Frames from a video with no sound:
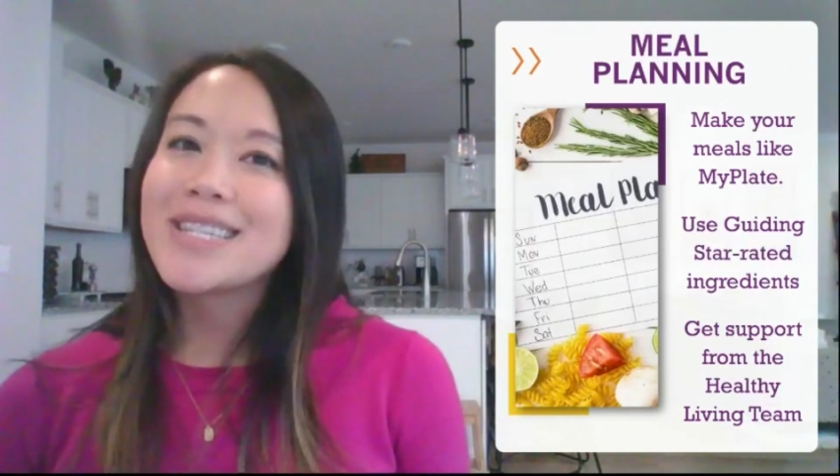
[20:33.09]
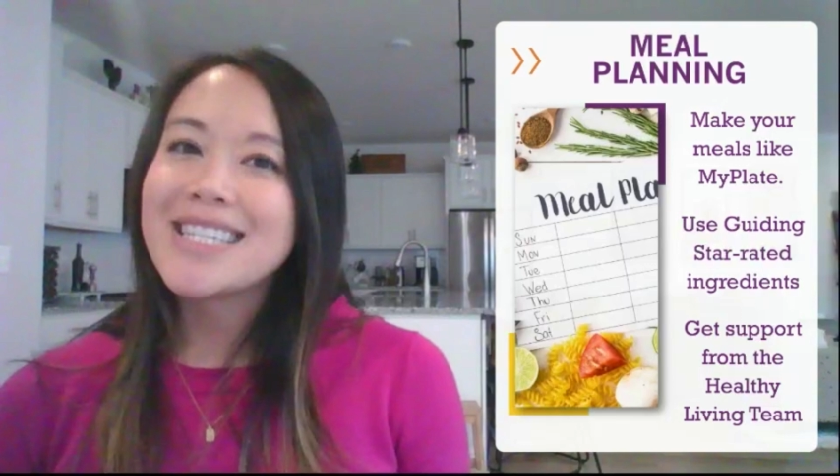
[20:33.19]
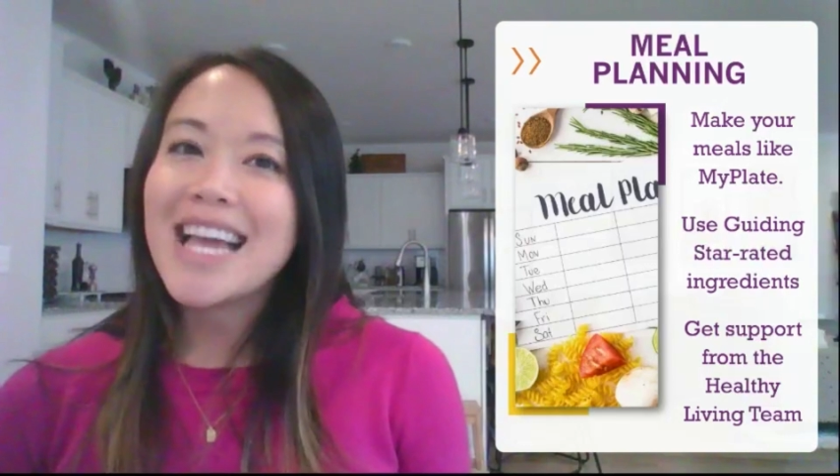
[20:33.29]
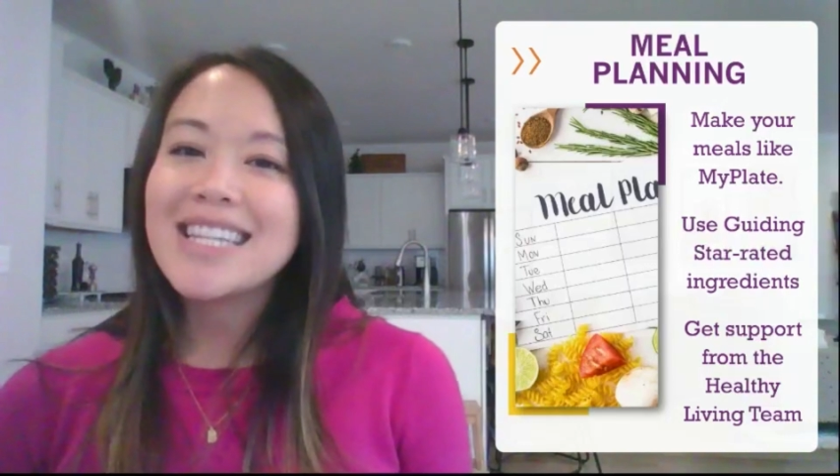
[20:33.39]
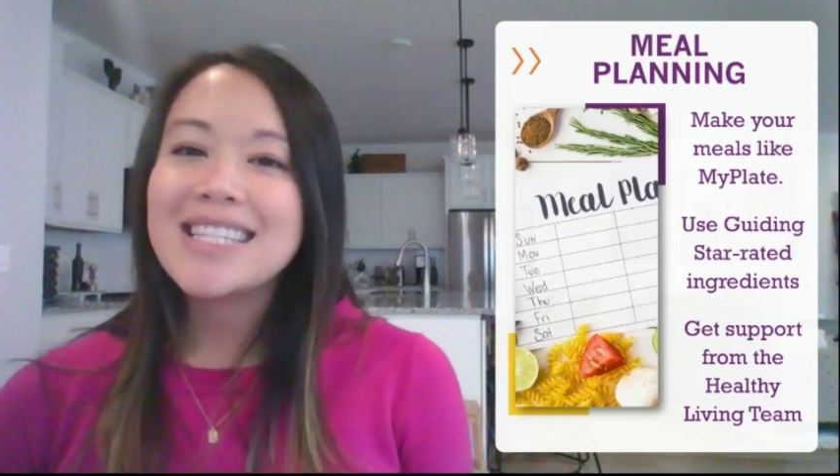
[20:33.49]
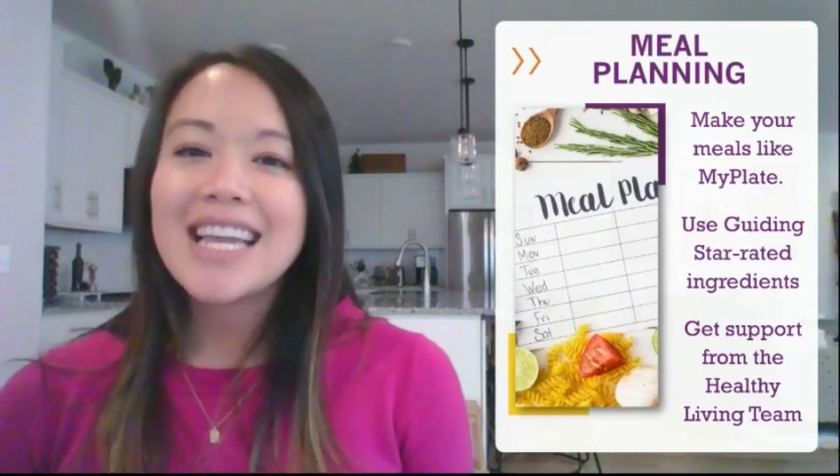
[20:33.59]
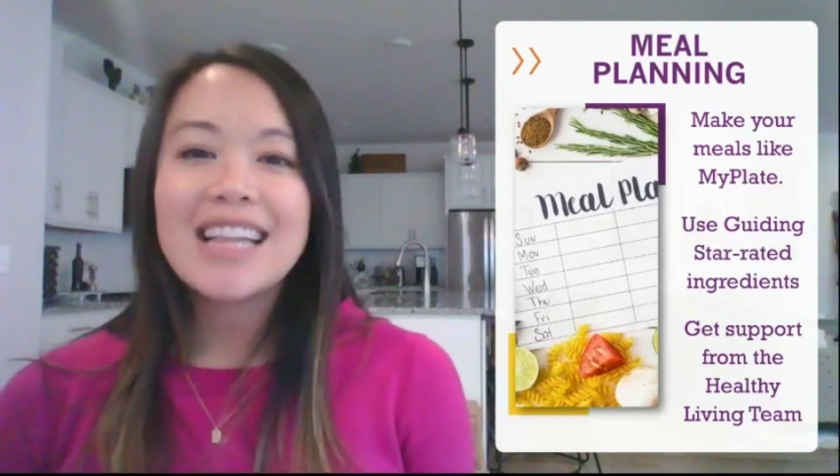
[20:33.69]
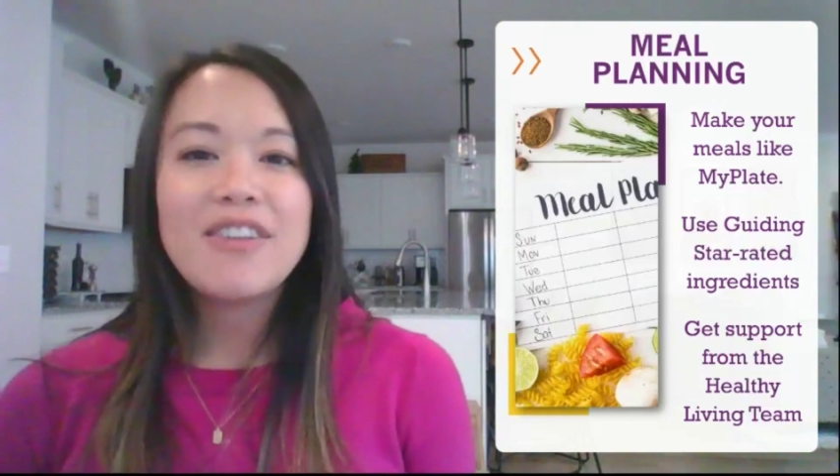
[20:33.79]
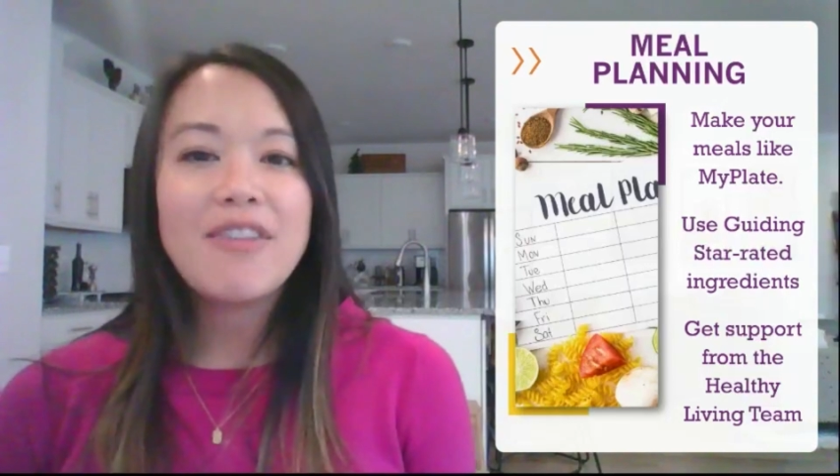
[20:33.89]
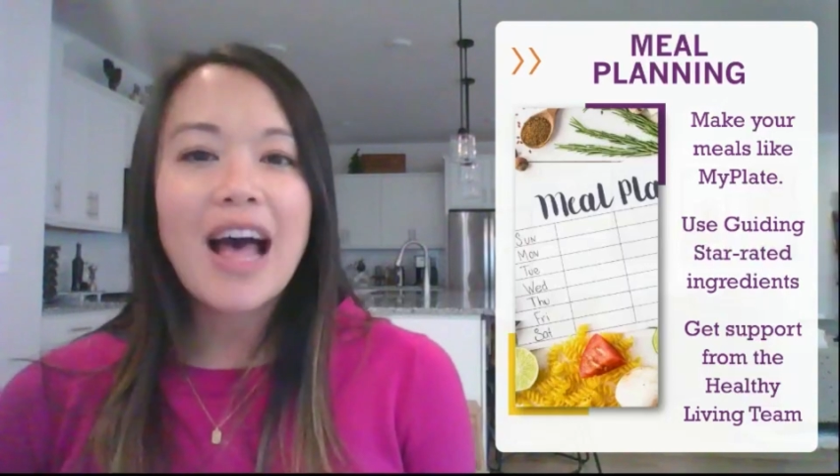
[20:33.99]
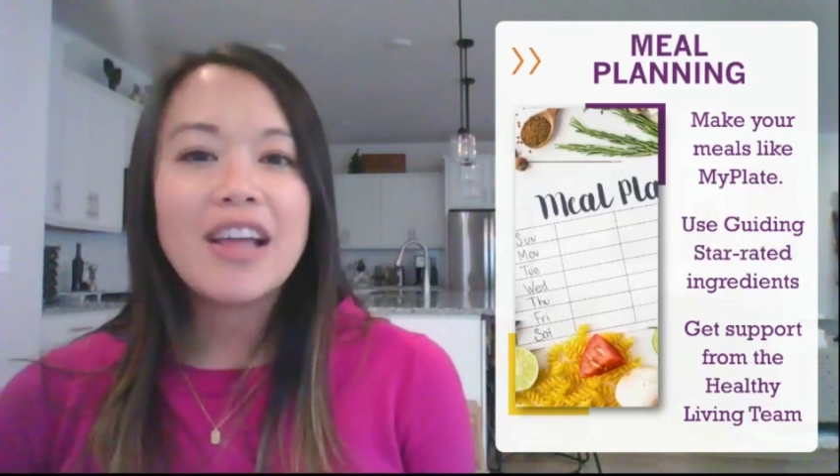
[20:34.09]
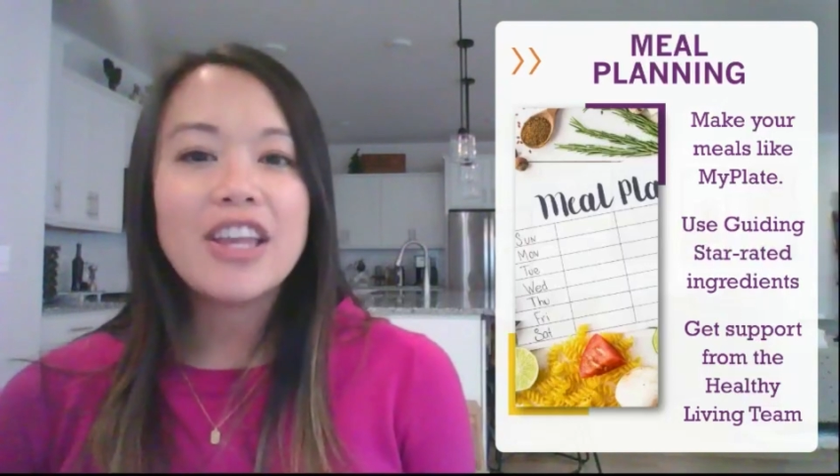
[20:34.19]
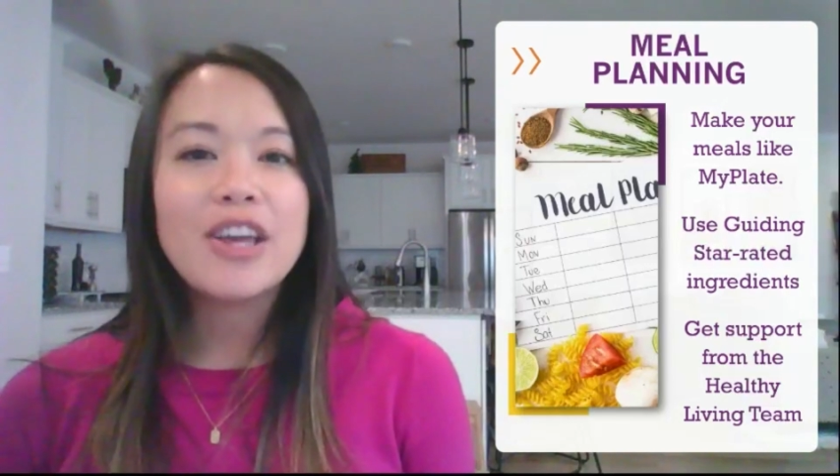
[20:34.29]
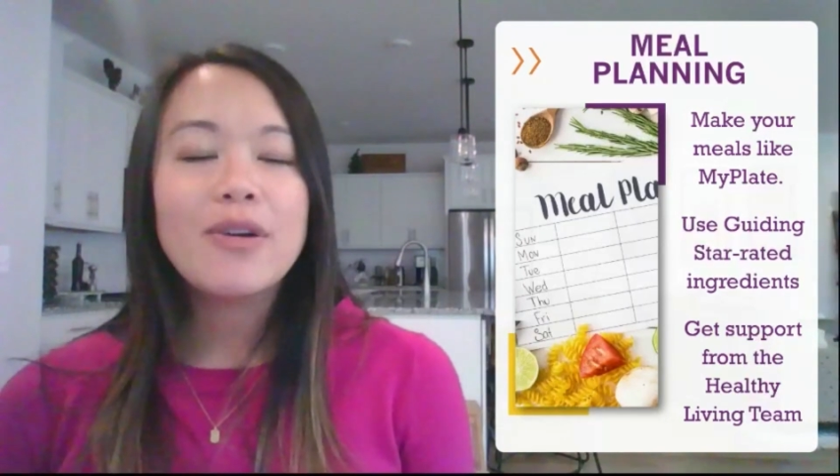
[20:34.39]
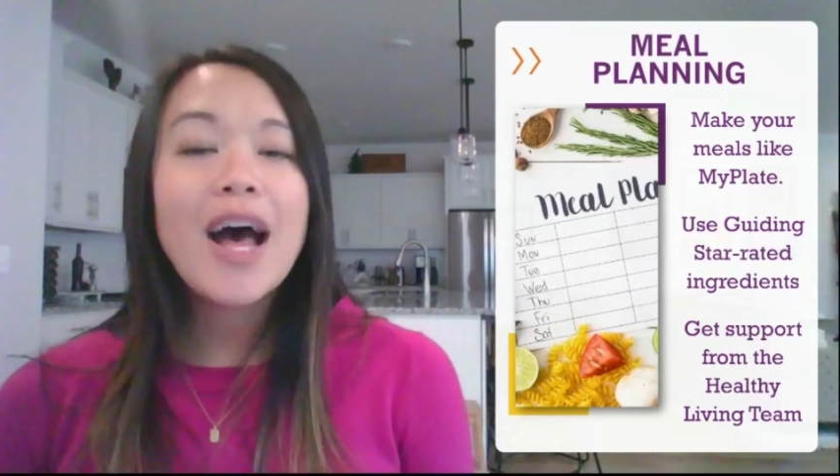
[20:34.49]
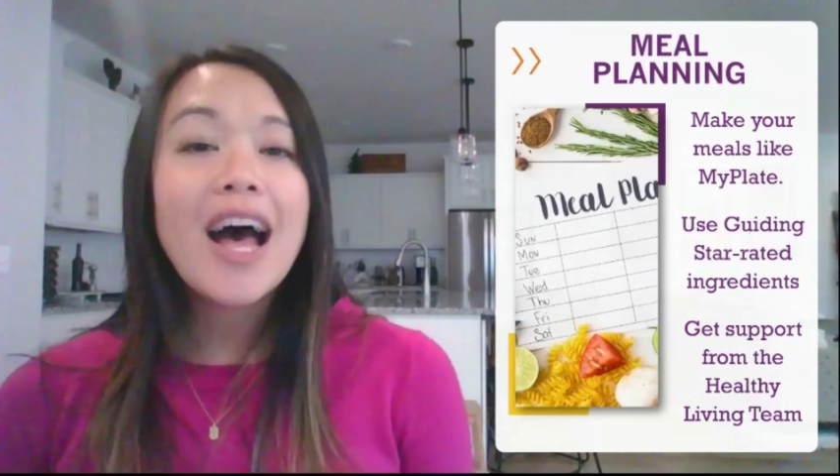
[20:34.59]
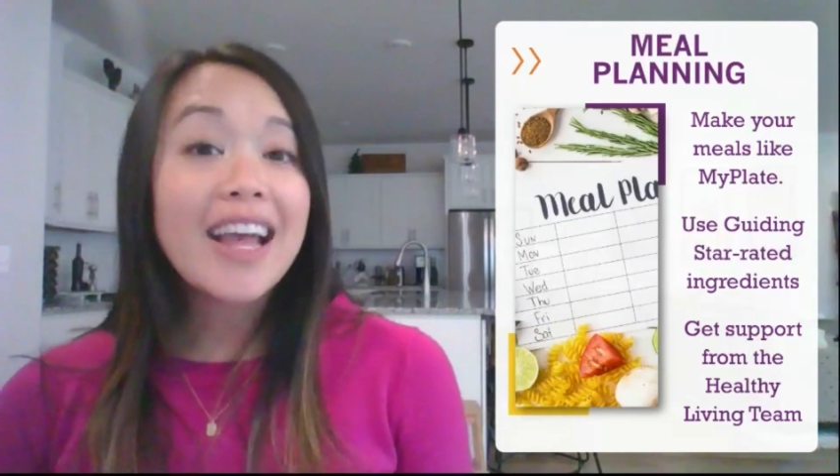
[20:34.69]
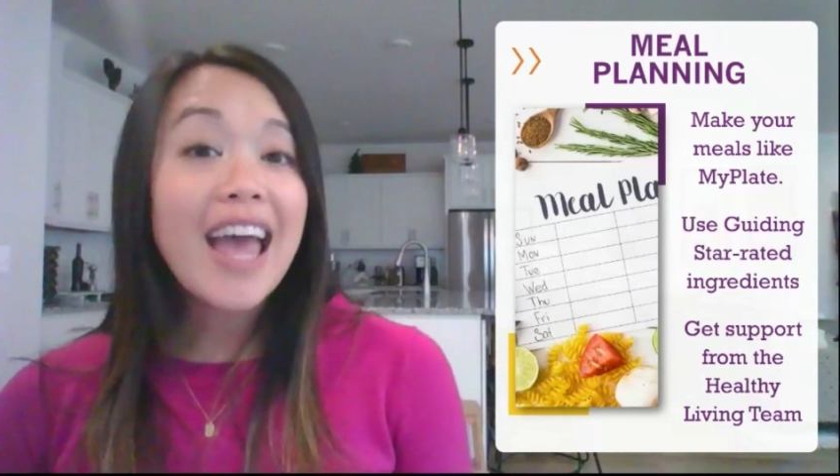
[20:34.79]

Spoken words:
percent daily value.